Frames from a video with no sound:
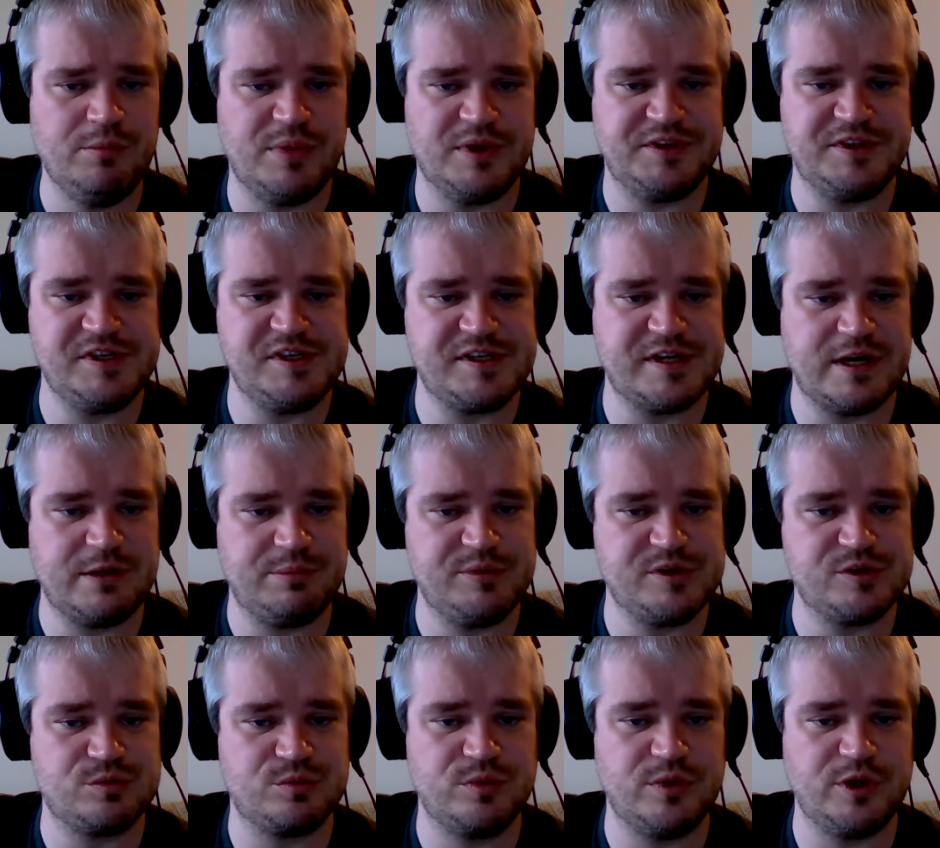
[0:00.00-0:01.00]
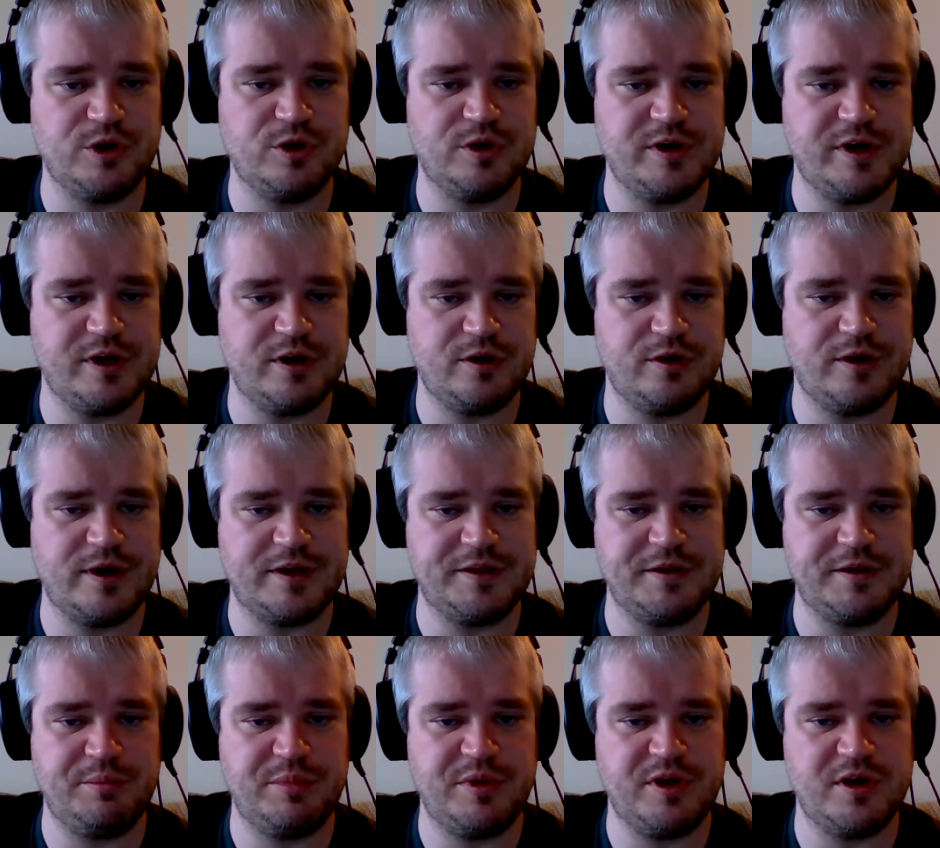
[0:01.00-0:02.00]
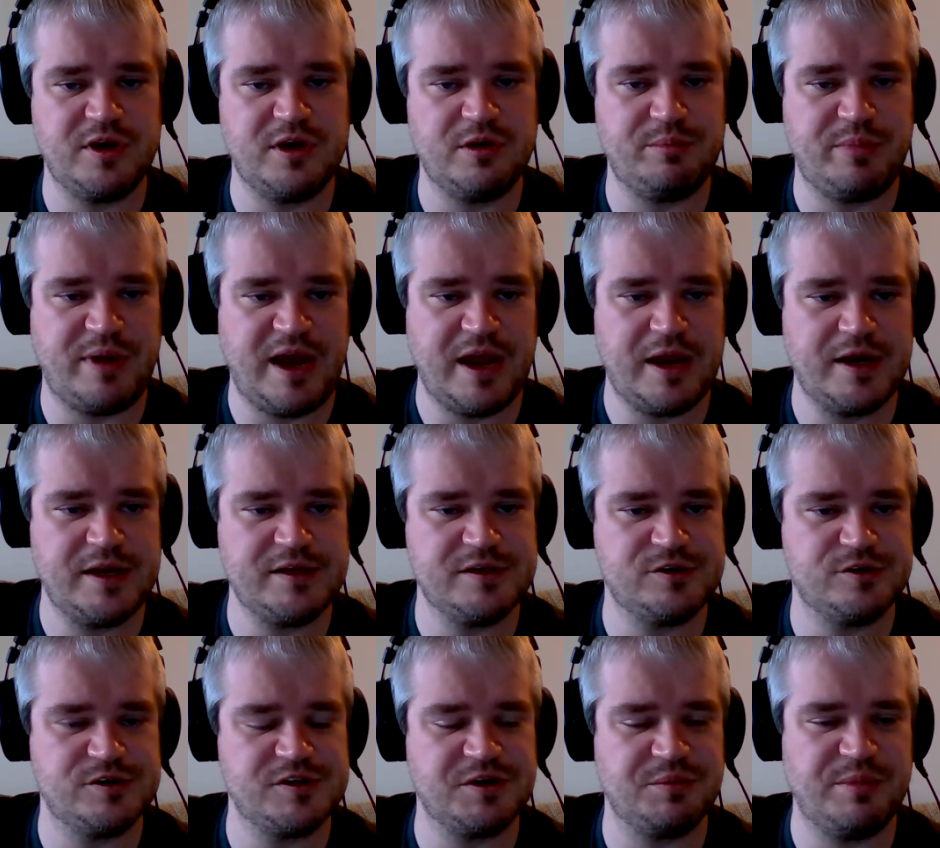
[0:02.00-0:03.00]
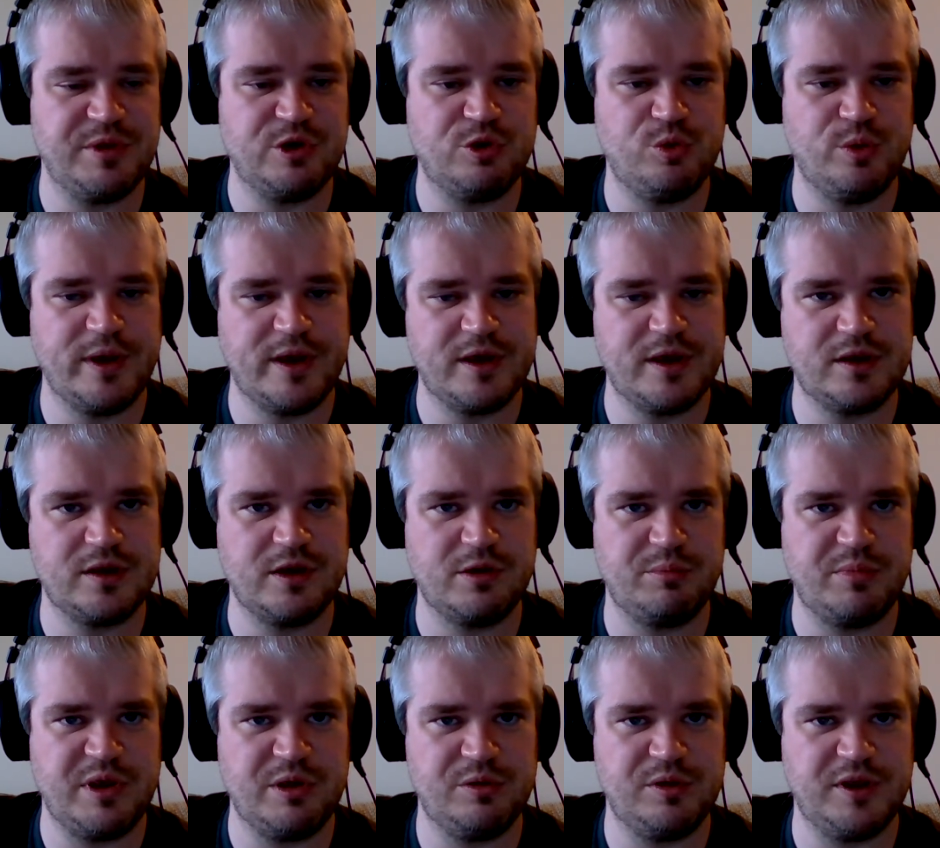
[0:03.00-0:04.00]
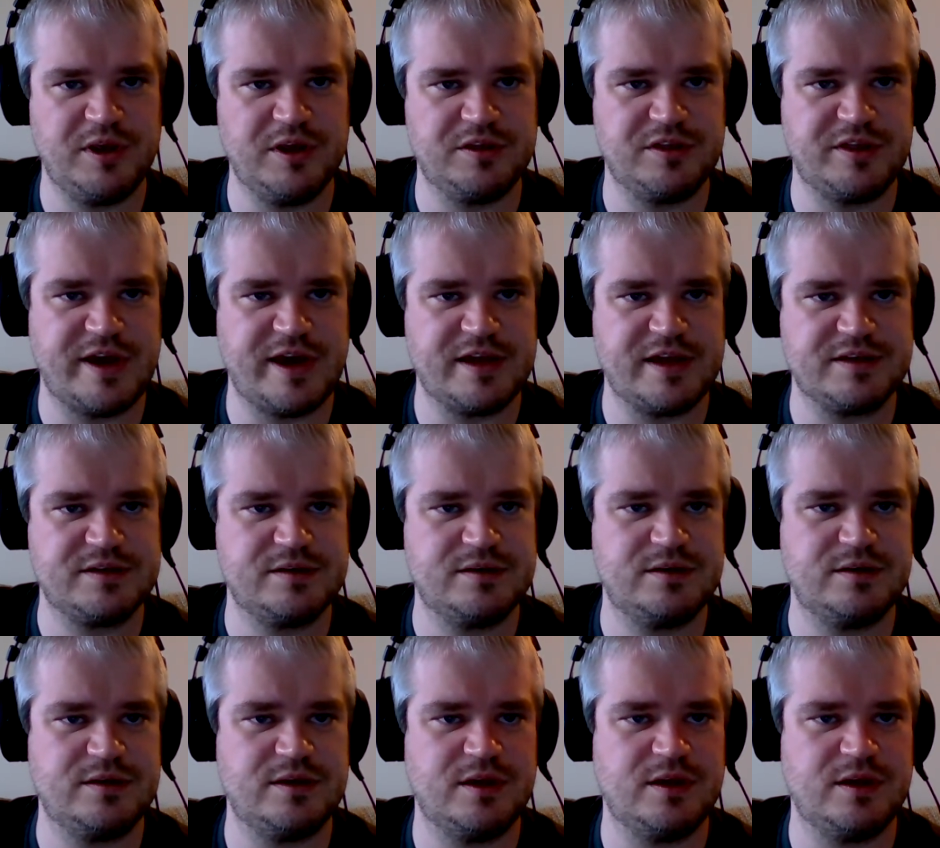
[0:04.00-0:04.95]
But this setup is really good here. You got the Opinion of Piety, so it's going to be quick. You're going to be able to get that